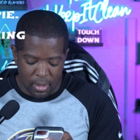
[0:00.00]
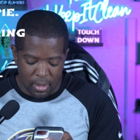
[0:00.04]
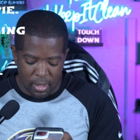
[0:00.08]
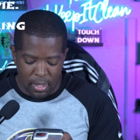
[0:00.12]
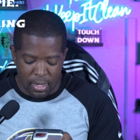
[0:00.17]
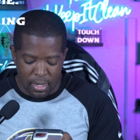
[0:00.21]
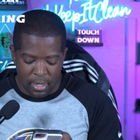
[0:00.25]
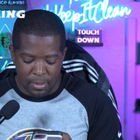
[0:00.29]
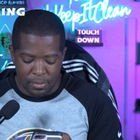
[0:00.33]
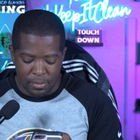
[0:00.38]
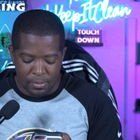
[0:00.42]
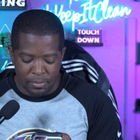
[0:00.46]

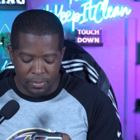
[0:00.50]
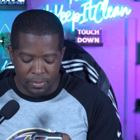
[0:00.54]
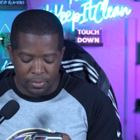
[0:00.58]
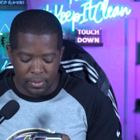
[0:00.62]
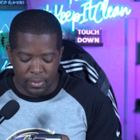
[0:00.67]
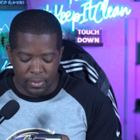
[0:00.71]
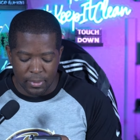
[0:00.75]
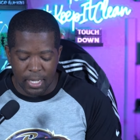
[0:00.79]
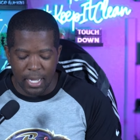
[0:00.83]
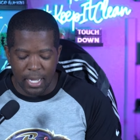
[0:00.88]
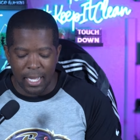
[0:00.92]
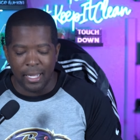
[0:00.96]
Um,
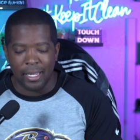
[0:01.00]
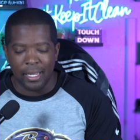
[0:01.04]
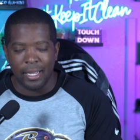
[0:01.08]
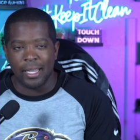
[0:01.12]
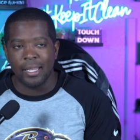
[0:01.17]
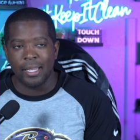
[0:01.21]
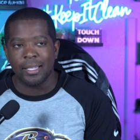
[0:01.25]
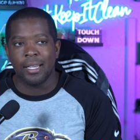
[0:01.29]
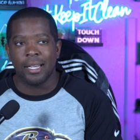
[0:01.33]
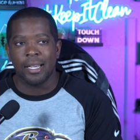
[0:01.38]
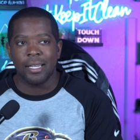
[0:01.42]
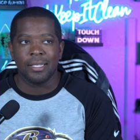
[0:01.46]
I,
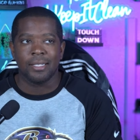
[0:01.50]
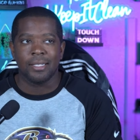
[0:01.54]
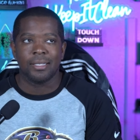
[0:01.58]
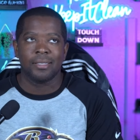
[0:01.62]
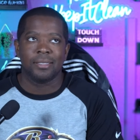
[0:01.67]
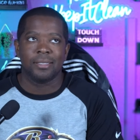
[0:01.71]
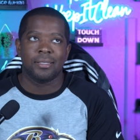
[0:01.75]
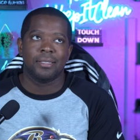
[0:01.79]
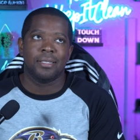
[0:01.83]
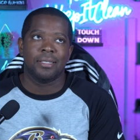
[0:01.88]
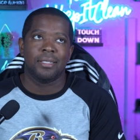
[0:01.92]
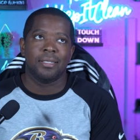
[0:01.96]
I, I
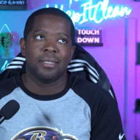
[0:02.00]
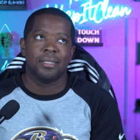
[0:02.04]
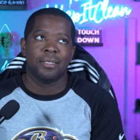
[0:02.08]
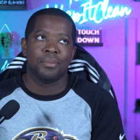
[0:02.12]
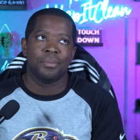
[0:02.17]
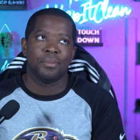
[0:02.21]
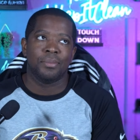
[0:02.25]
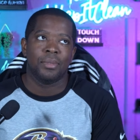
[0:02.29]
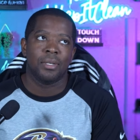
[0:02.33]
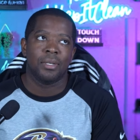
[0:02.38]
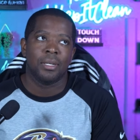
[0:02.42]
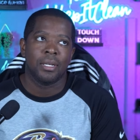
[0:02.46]
could see
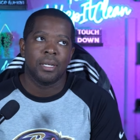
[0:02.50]
them